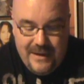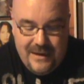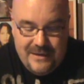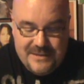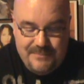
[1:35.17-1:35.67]

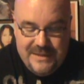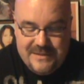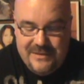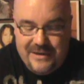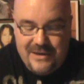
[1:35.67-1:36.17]
It's
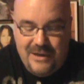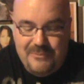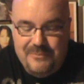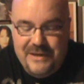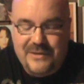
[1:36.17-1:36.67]
basically a
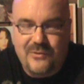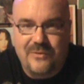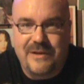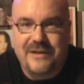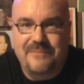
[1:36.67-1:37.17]
couple being
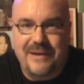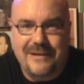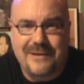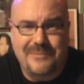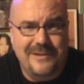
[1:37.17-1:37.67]
tormented by
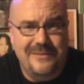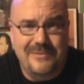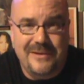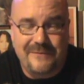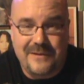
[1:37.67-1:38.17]
a couple
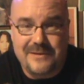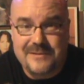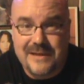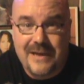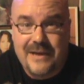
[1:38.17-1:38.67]
hillbilly fuckers